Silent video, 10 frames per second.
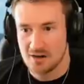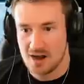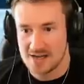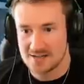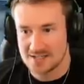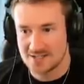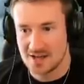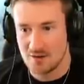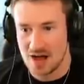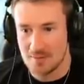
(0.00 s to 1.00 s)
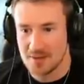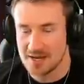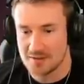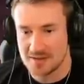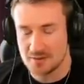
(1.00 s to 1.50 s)
All right, let's go up,
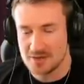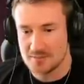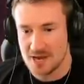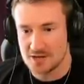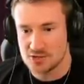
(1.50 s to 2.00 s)
and I think we better